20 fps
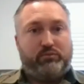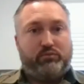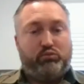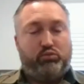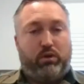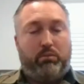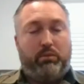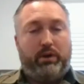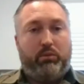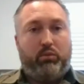
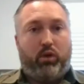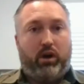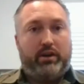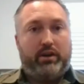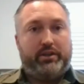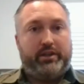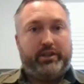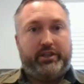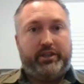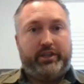what we want
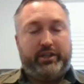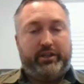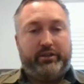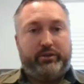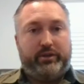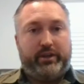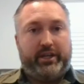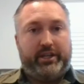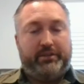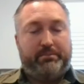to
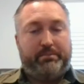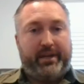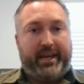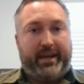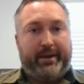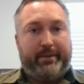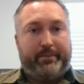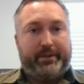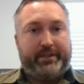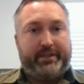do is be
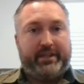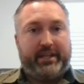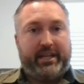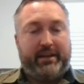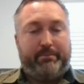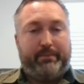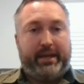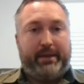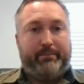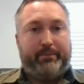able to
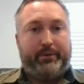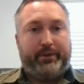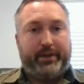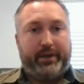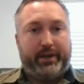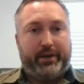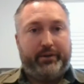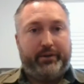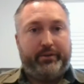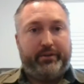let people
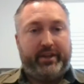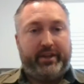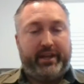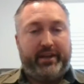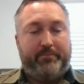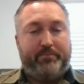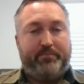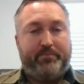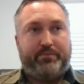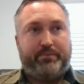know
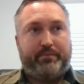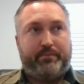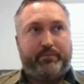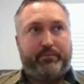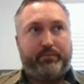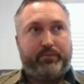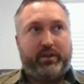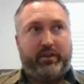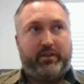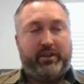that
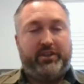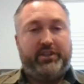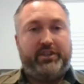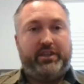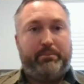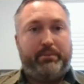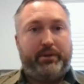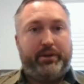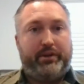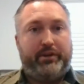the
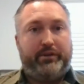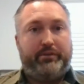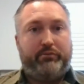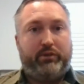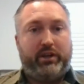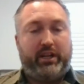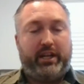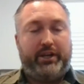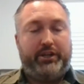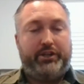typical
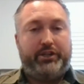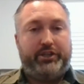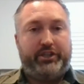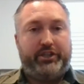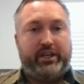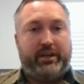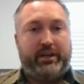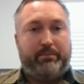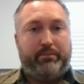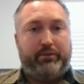
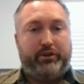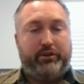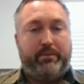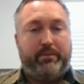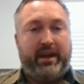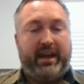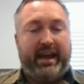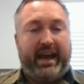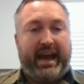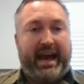relationship you
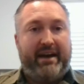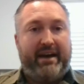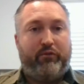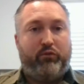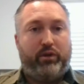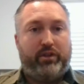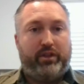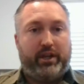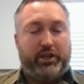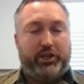may have
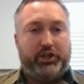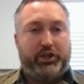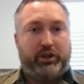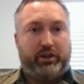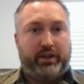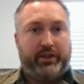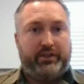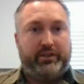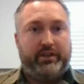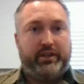with
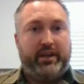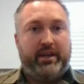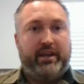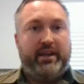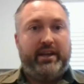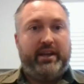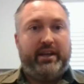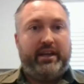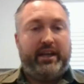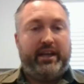insurance,
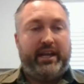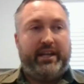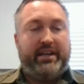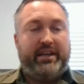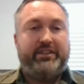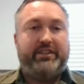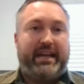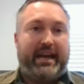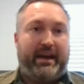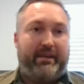it
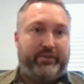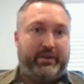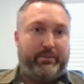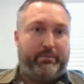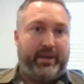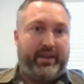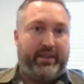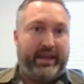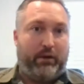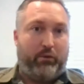doesn't have to
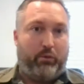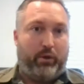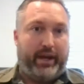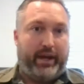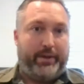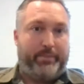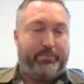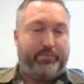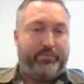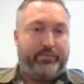be that
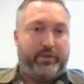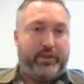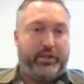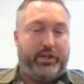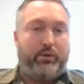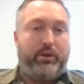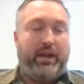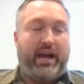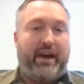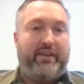way. You
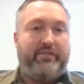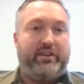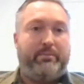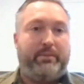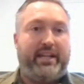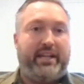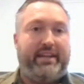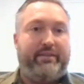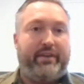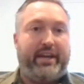don't have to
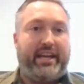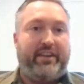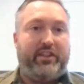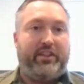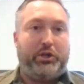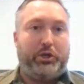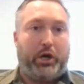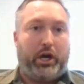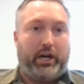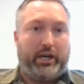be living in
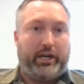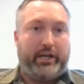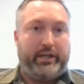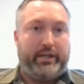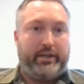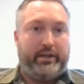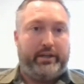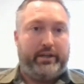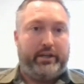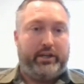the dark,
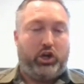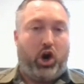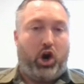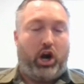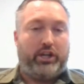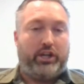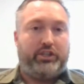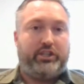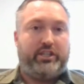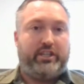
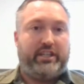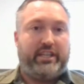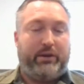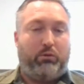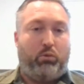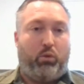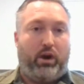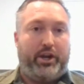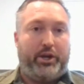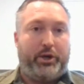constantly
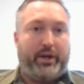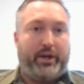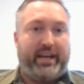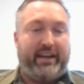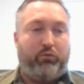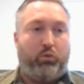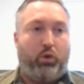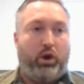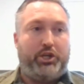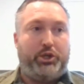wondering
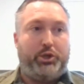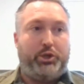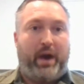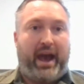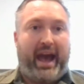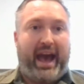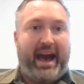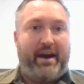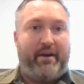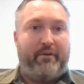if what you
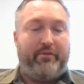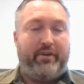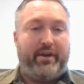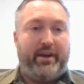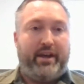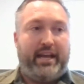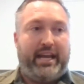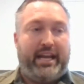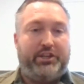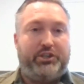have
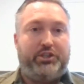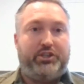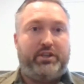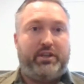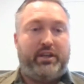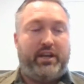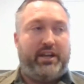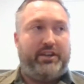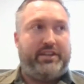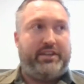is
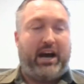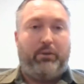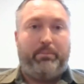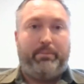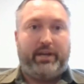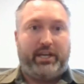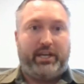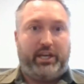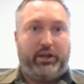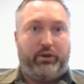
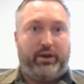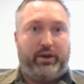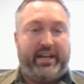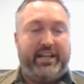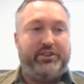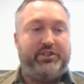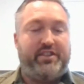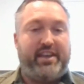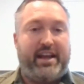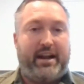helping you, it
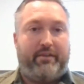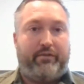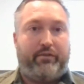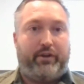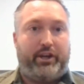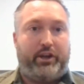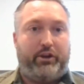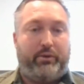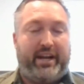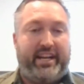is there for
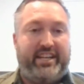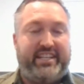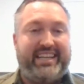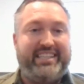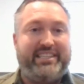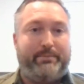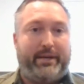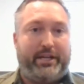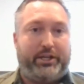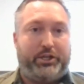you, it
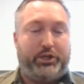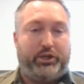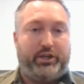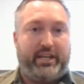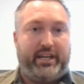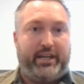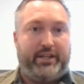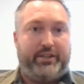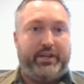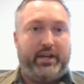does meet your
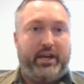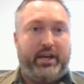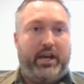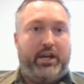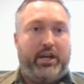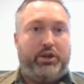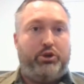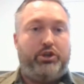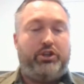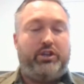needs.
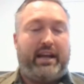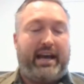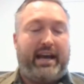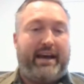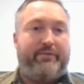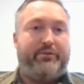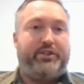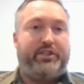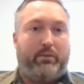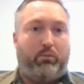You should
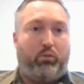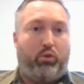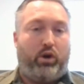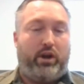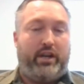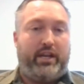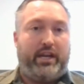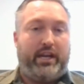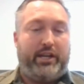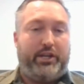have
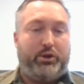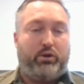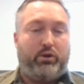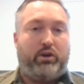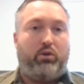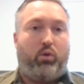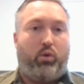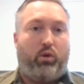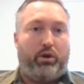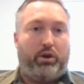someone in your
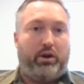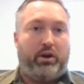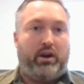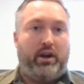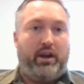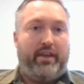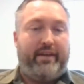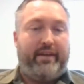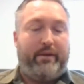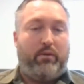corner
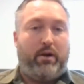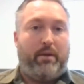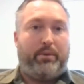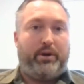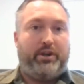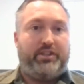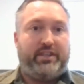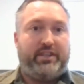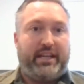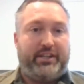that
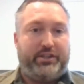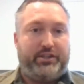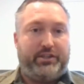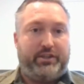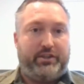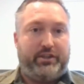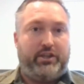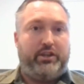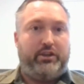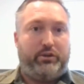represents
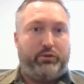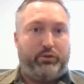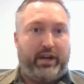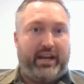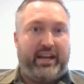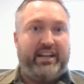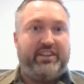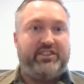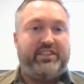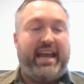you
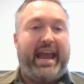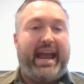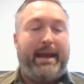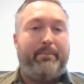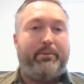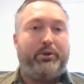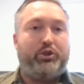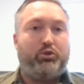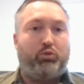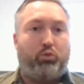and is
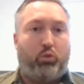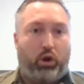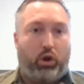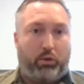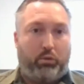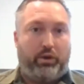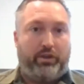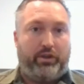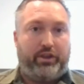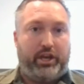able to
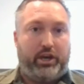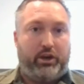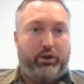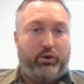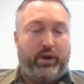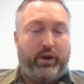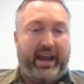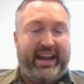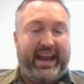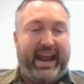work with
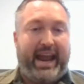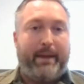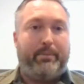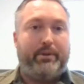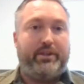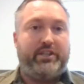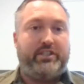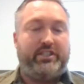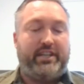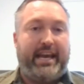you and
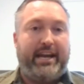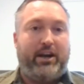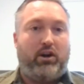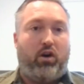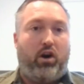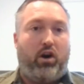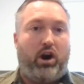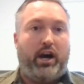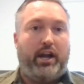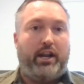able to take
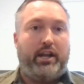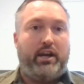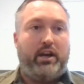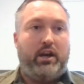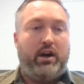on